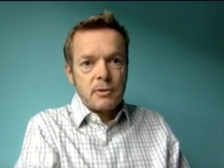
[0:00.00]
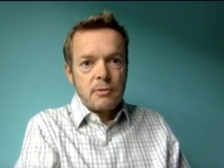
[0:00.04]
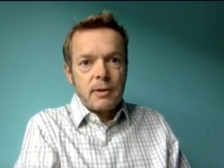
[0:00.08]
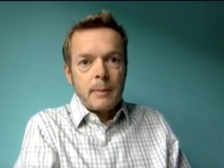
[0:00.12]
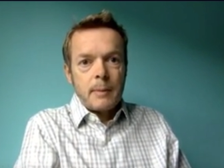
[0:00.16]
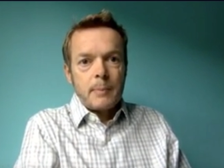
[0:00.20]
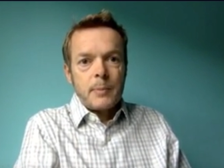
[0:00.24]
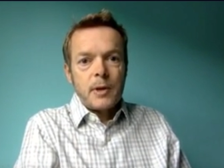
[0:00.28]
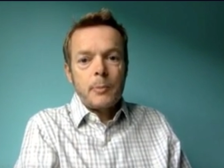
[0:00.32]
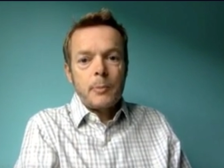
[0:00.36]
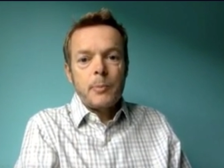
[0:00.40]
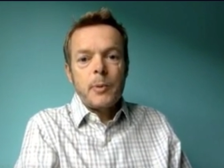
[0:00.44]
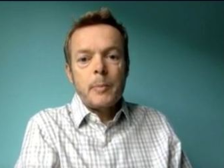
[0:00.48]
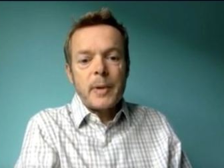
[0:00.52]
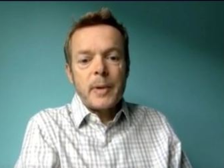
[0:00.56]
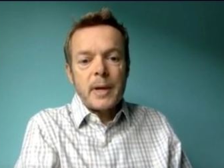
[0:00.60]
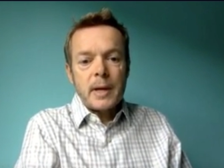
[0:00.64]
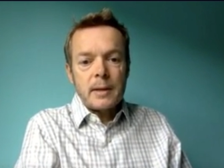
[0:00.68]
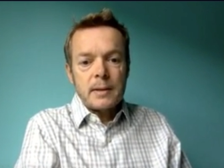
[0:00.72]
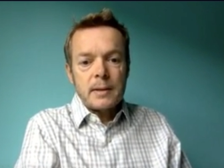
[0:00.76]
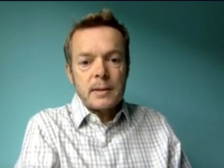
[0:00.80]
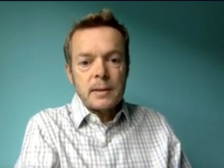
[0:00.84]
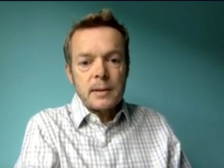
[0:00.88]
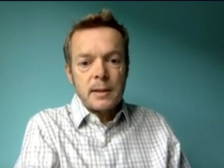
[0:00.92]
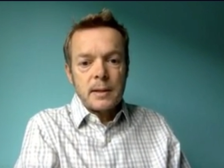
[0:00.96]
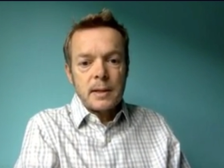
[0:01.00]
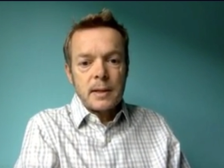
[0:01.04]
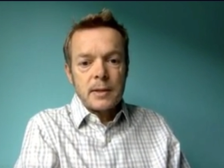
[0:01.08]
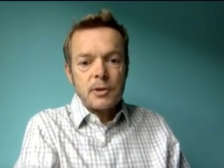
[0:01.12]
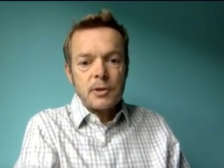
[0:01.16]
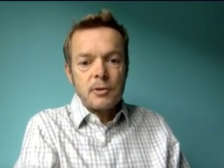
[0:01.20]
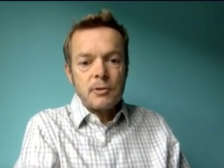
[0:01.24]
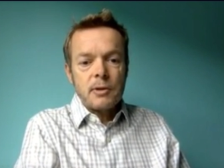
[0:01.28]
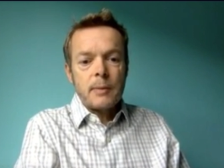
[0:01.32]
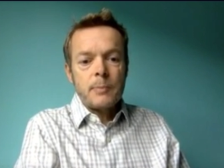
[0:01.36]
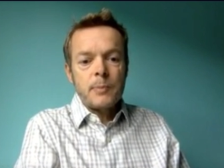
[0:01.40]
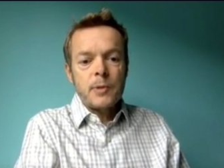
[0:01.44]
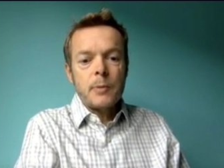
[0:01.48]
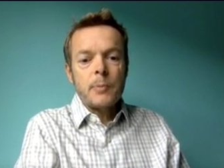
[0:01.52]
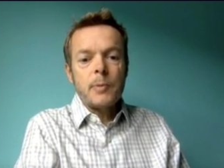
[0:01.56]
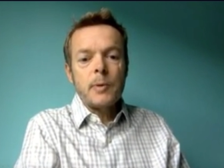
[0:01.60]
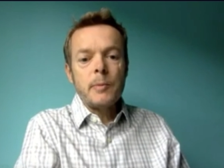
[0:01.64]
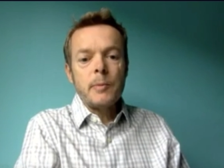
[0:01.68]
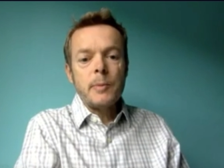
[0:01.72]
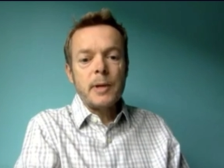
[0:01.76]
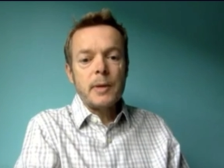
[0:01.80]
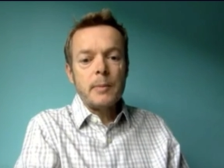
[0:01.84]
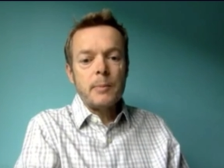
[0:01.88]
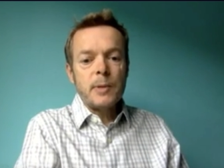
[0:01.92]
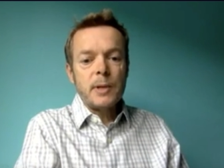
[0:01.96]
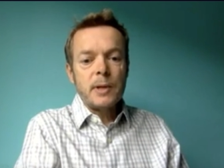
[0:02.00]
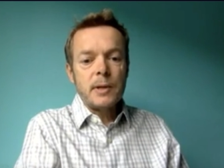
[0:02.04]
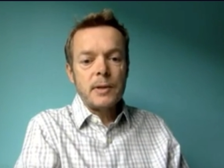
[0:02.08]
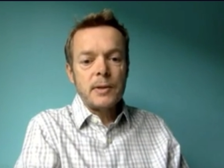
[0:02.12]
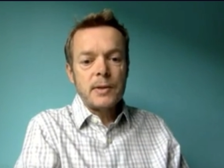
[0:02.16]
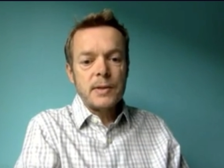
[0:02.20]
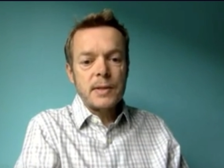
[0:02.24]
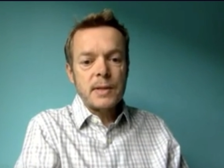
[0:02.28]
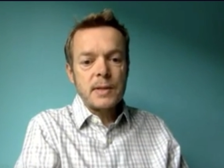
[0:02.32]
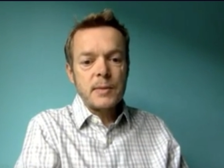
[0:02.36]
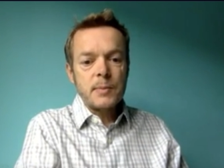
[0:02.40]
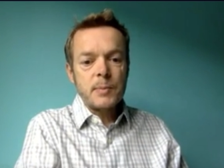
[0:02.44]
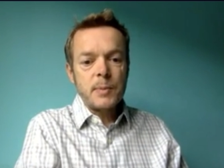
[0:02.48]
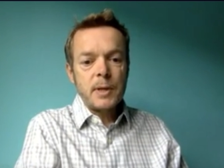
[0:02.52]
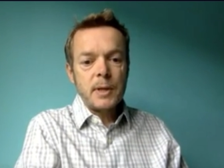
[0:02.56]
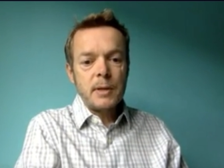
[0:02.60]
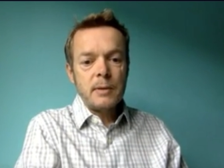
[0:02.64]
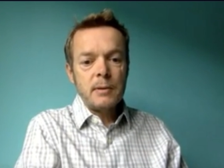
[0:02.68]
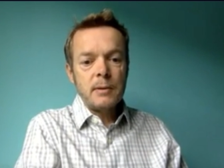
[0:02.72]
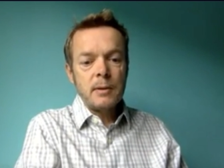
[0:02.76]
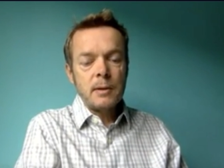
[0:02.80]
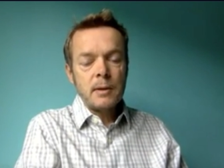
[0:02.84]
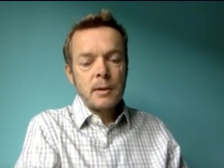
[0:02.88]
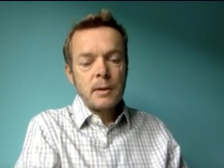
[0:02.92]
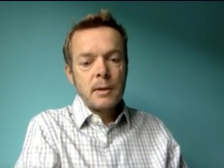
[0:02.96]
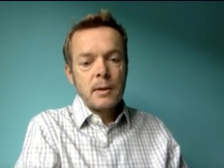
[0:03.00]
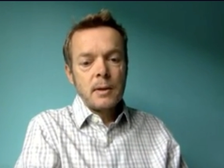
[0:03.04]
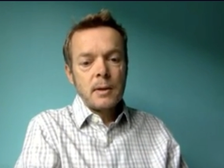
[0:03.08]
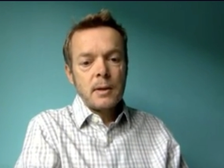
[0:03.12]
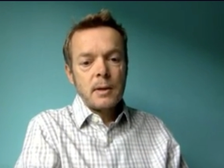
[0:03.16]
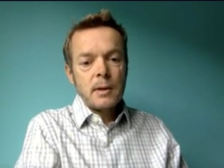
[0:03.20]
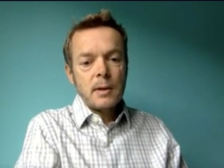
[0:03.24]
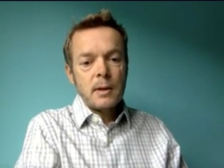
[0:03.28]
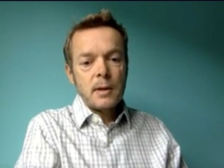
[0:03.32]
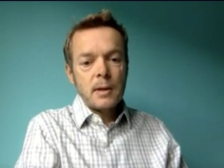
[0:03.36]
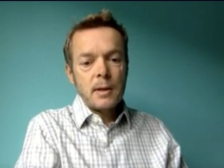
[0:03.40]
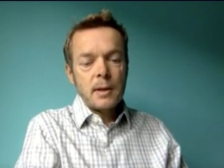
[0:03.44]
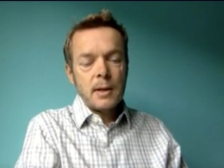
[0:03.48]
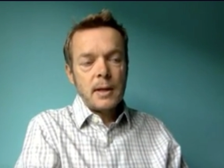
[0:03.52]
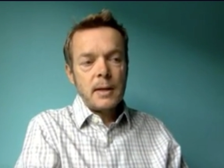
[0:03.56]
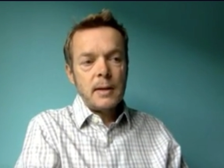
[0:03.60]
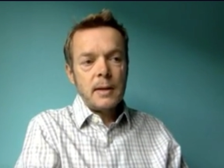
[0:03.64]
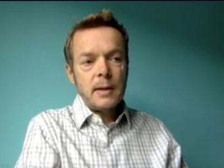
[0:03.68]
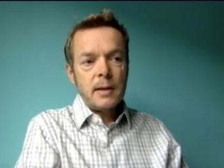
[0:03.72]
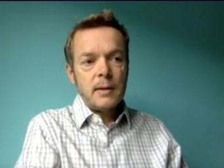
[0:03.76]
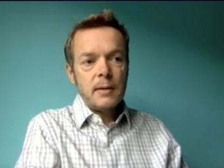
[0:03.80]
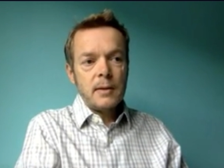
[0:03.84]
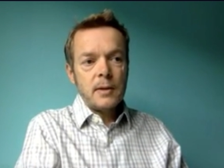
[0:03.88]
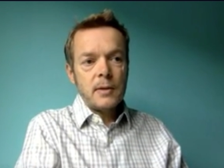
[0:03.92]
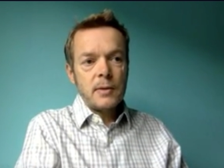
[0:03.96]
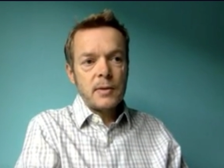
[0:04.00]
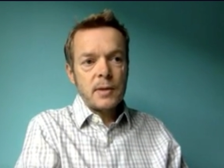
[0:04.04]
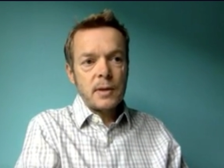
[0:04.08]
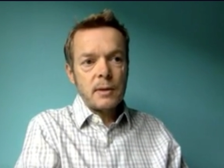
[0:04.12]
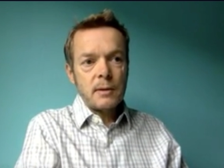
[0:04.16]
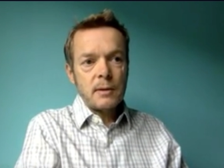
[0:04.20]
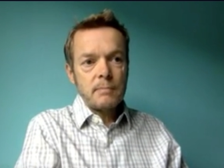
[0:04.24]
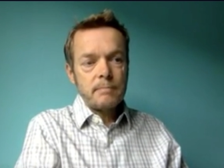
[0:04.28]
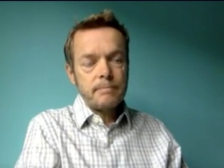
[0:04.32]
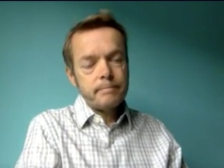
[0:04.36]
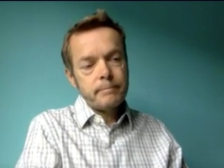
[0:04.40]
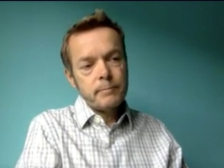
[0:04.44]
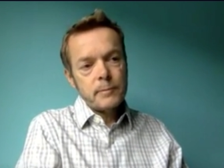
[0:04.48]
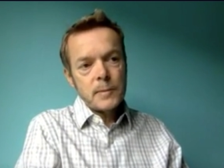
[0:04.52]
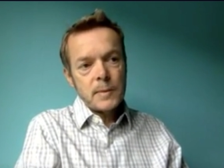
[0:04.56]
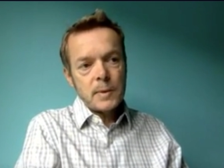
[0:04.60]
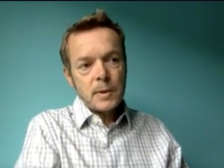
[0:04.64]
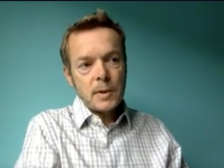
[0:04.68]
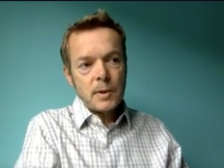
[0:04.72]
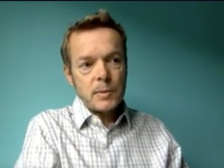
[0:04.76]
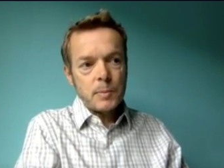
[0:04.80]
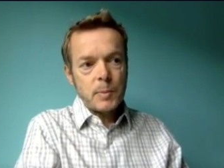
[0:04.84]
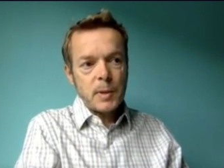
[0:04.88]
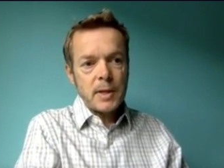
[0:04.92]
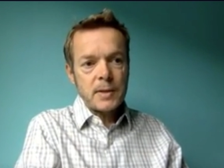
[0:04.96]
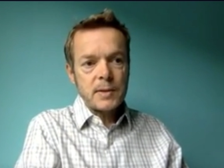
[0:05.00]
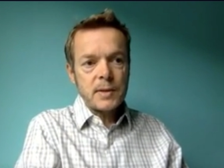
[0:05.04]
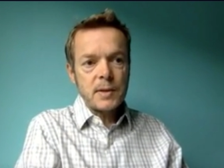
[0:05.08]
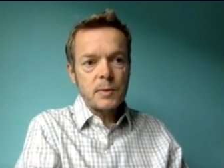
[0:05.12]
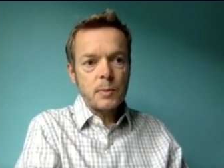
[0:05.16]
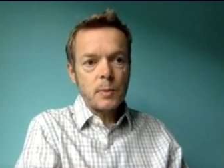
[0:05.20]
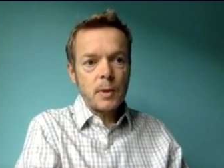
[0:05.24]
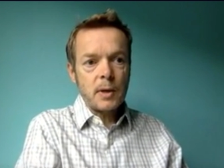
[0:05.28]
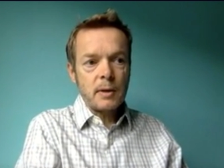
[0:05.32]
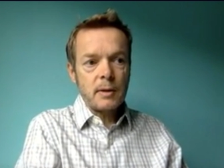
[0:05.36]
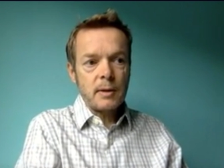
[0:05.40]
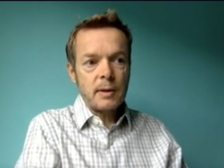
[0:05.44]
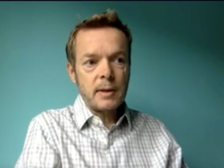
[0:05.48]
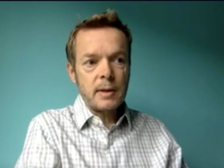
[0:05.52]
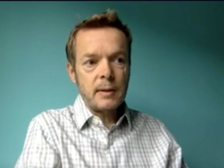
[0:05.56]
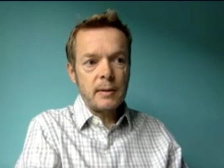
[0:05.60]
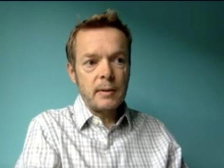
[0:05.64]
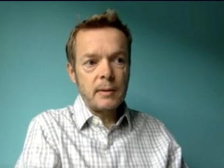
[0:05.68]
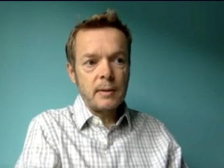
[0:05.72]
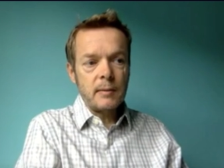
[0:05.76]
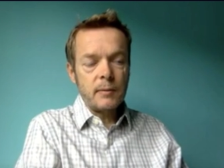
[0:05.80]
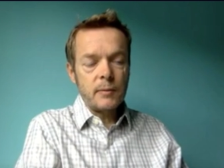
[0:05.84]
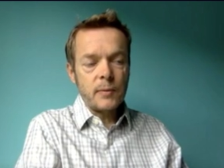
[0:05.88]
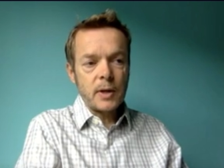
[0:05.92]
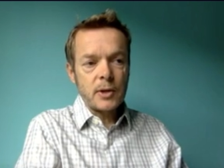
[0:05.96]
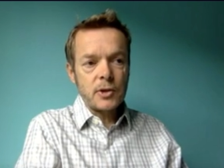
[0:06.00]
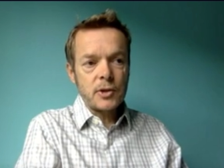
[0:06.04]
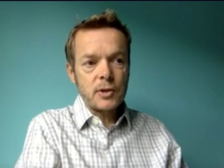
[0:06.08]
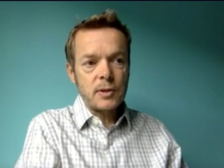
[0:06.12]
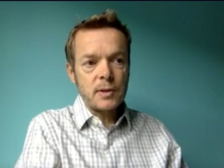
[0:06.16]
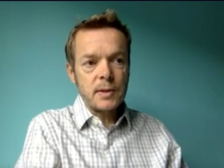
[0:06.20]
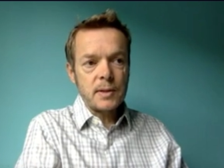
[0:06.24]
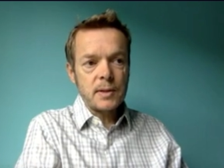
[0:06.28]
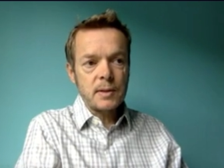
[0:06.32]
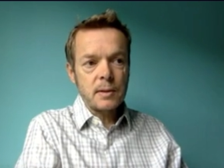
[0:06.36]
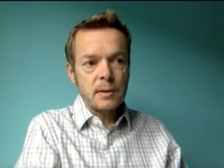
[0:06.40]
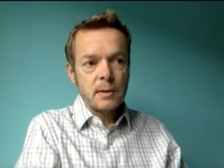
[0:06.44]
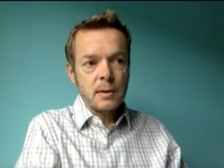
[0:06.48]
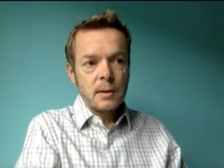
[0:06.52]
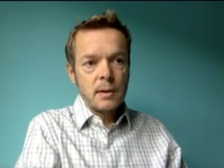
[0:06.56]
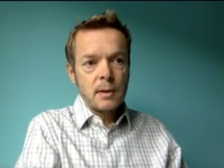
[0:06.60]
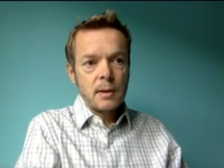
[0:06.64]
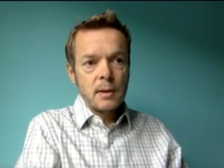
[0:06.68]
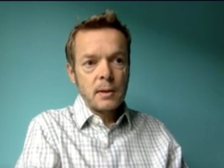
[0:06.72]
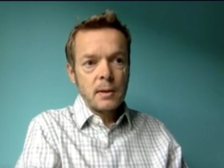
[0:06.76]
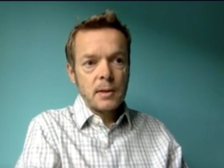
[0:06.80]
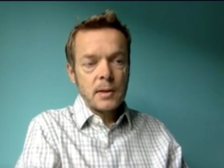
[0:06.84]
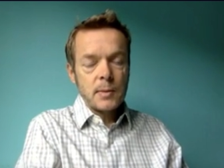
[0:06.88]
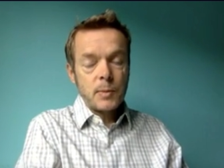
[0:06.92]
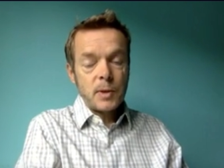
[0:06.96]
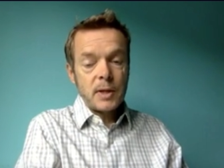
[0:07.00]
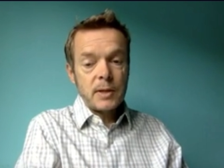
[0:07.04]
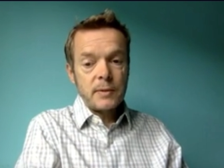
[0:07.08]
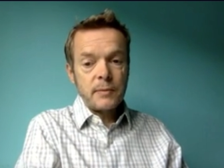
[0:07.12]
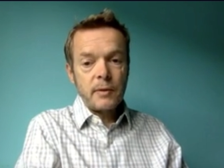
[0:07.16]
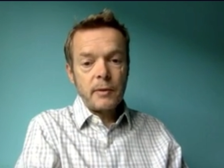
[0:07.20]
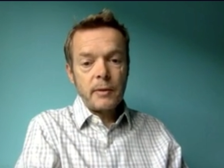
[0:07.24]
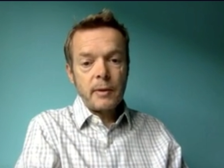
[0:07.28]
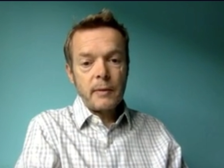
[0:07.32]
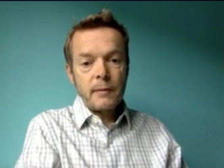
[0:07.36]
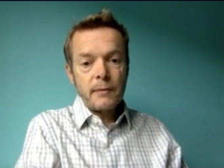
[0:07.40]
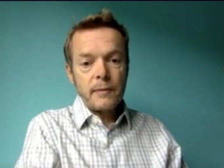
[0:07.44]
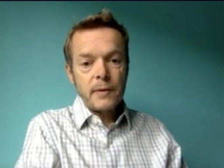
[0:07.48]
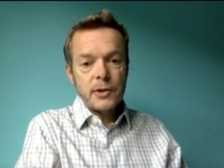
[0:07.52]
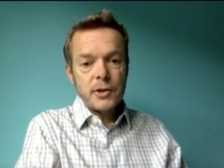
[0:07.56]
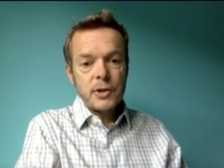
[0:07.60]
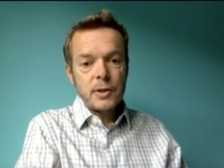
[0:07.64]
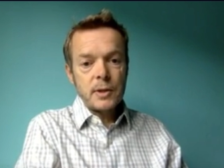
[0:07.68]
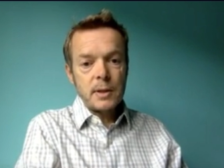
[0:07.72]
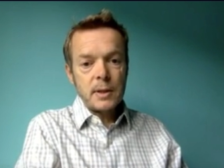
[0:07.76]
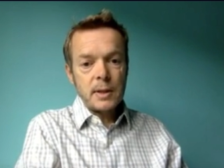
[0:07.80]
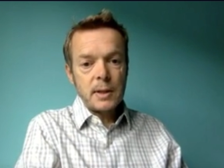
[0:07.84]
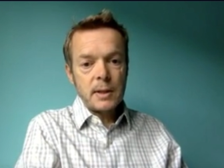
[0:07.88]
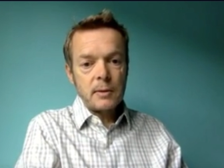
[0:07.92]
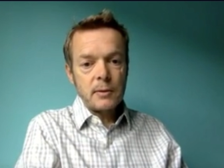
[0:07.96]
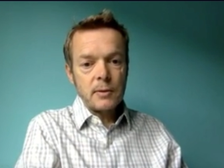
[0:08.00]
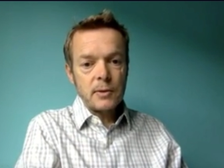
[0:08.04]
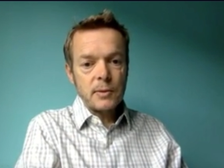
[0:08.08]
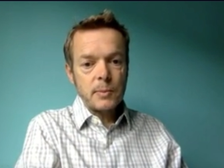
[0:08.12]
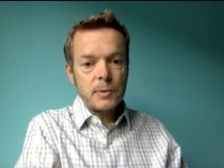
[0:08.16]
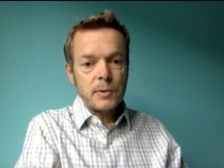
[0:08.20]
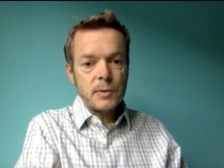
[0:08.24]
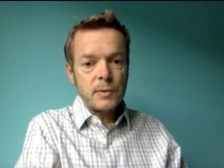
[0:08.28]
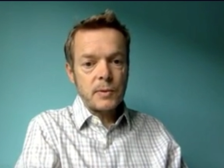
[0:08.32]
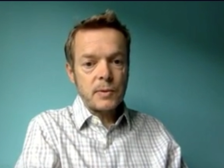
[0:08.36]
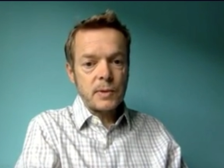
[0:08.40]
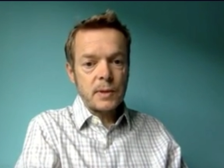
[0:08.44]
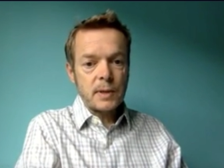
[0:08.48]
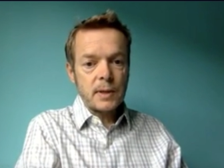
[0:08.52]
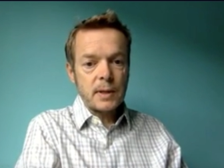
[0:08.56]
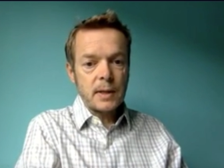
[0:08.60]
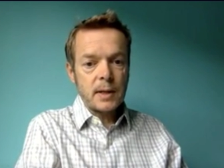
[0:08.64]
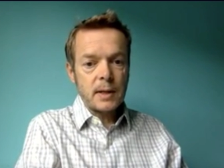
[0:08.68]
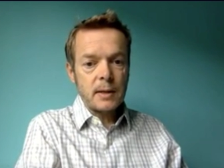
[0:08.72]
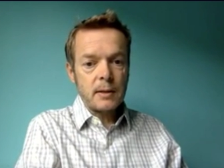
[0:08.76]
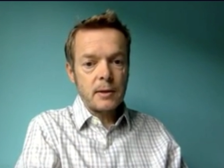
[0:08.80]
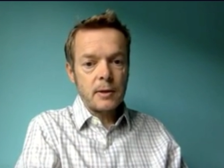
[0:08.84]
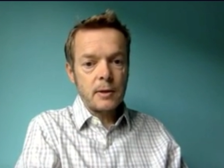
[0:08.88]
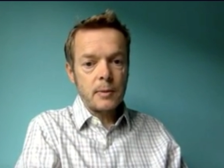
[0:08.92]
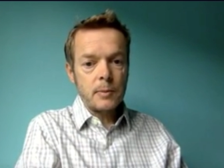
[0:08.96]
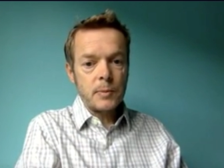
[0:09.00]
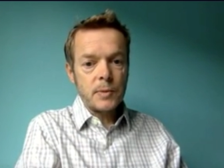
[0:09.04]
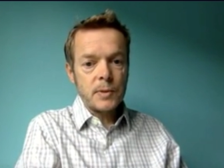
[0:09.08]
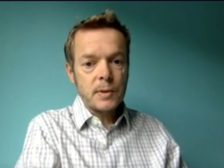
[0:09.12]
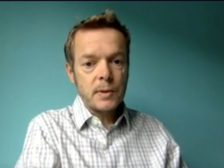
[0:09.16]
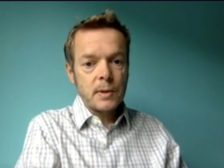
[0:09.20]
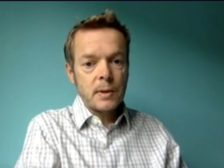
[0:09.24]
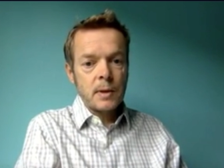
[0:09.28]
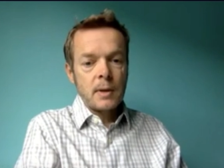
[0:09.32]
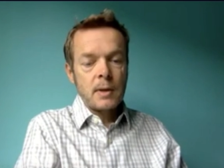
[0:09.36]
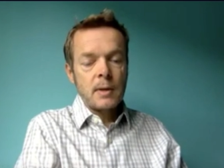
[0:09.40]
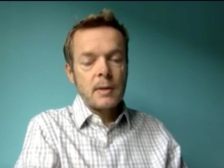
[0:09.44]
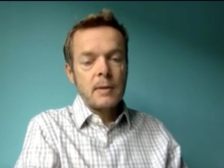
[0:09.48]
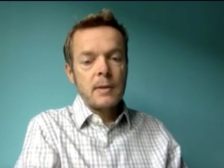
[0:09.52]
has crept up a bit, and that's crept up a bit because it's been uh, in, in, those those places where in, infection is spread very efficiently in hospitals and care homes,